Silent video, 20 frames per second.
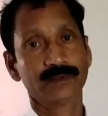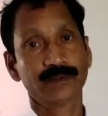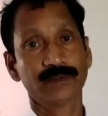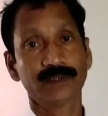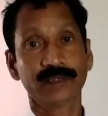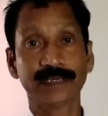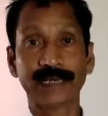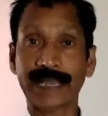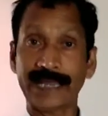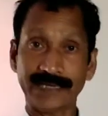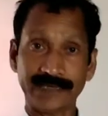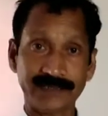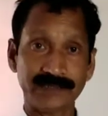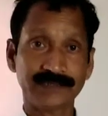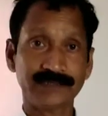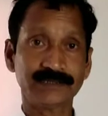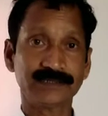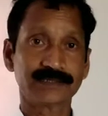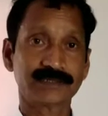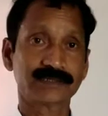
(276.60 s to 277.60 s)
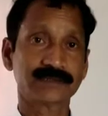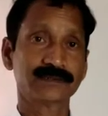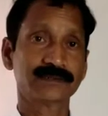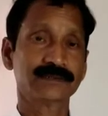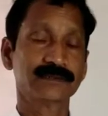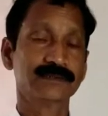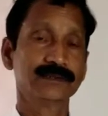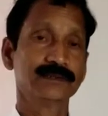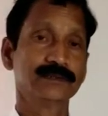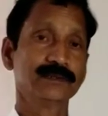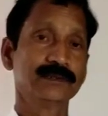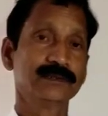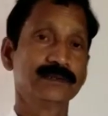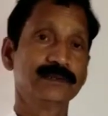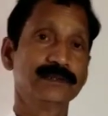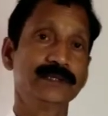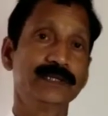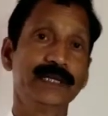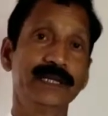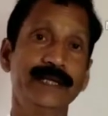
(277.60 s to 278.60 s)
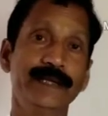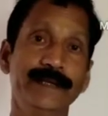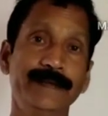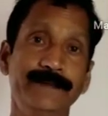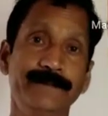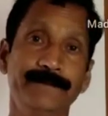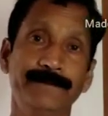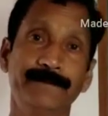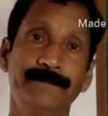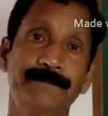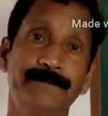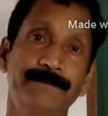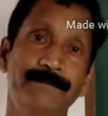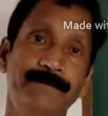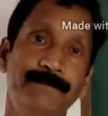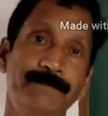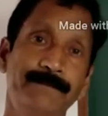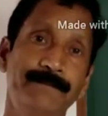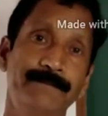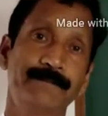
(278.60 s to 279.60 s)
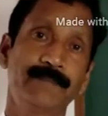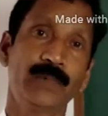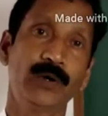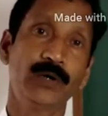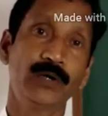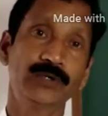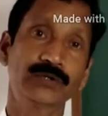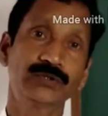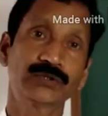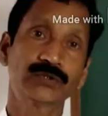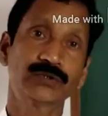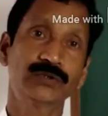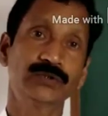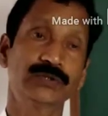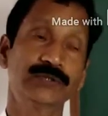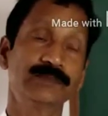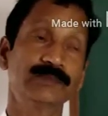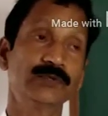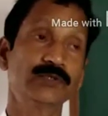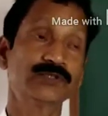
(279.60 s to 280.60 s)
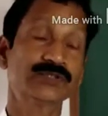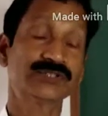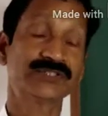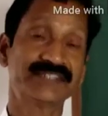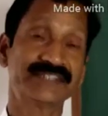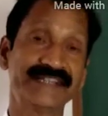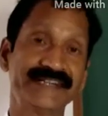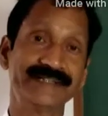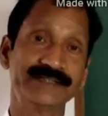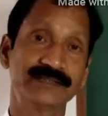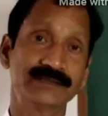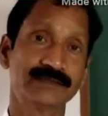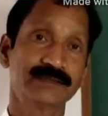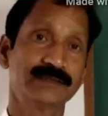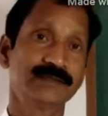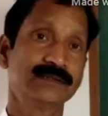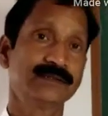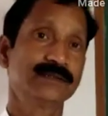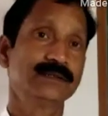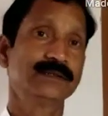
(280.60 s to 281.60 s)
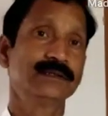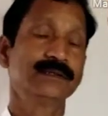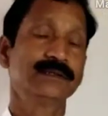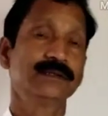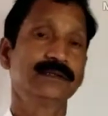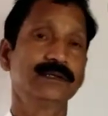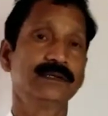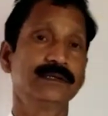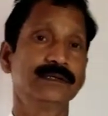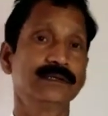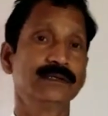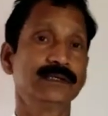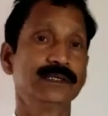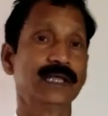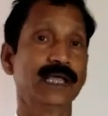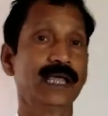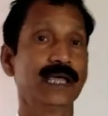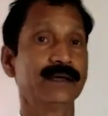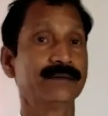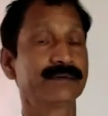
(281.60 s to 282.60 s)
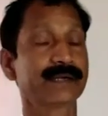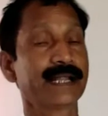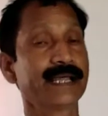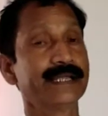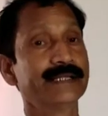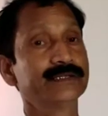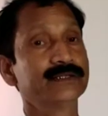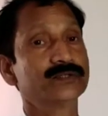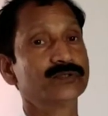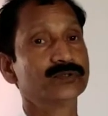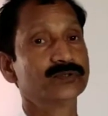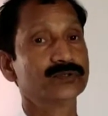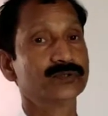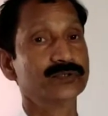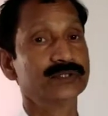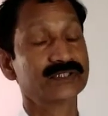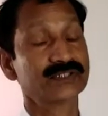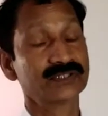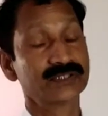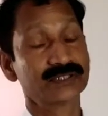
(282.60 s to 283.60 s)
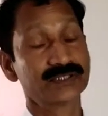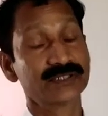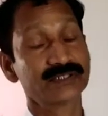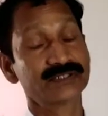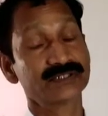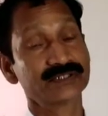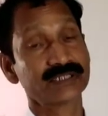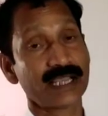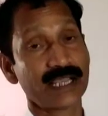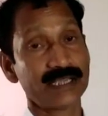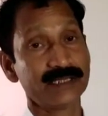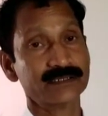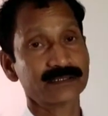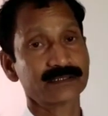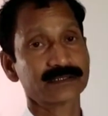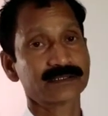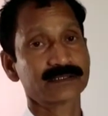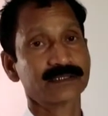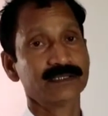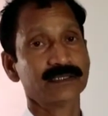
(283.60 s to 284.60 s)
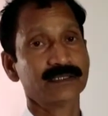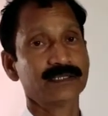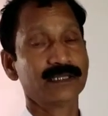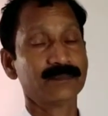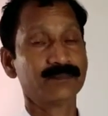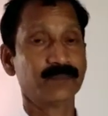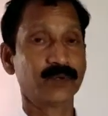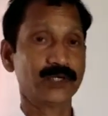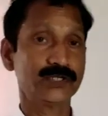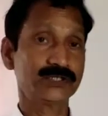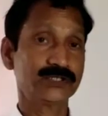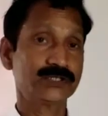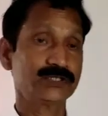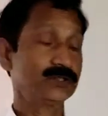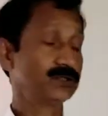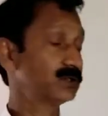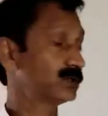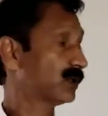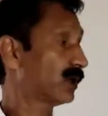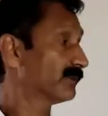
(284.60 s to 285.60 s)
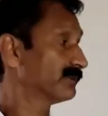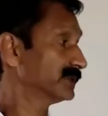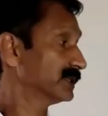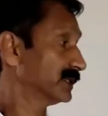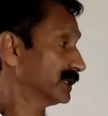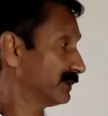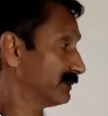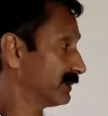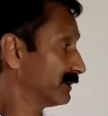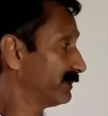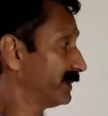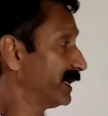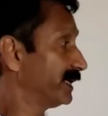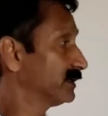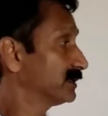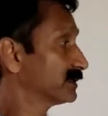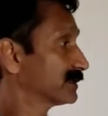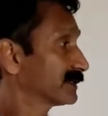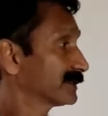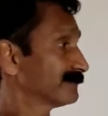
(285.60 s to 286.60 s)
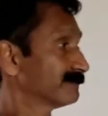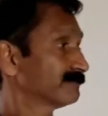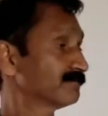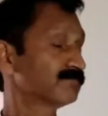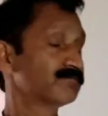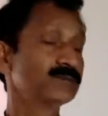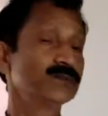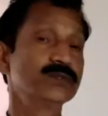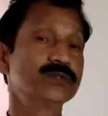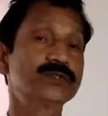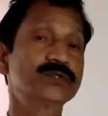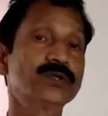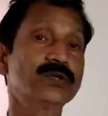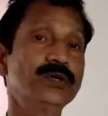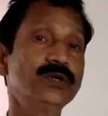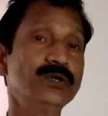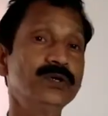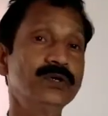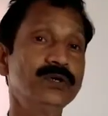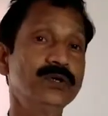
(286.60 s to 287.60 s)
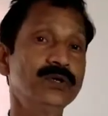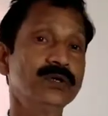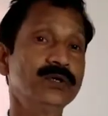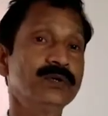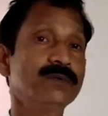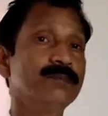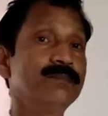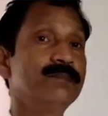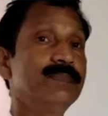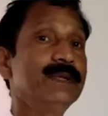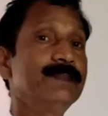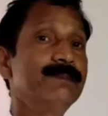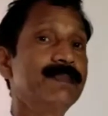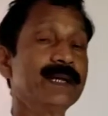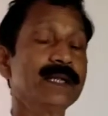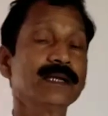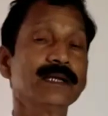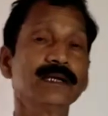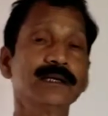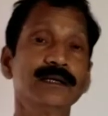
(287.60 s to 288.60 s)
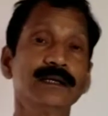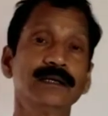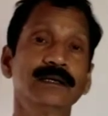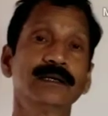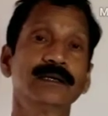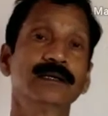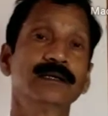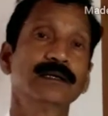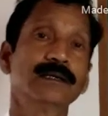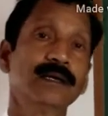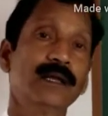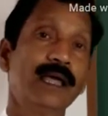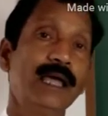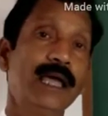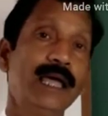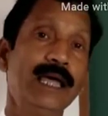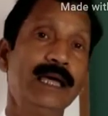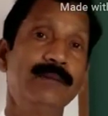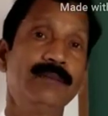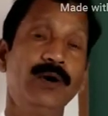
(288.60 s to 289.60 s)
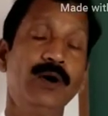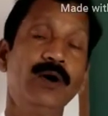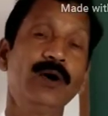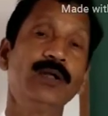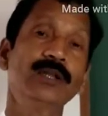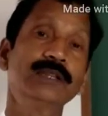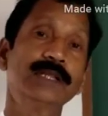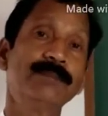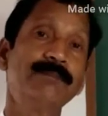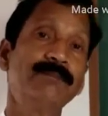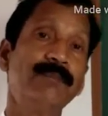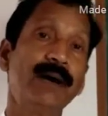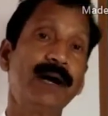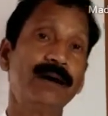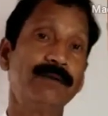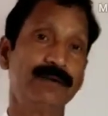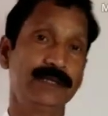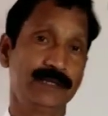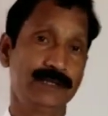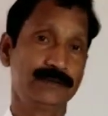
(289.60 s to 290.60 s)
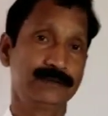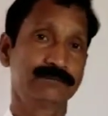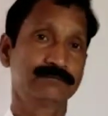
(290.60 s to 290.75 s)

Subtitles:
rallies, they also demonstrate, they have right to criticize the policies of the government. So, people have all the power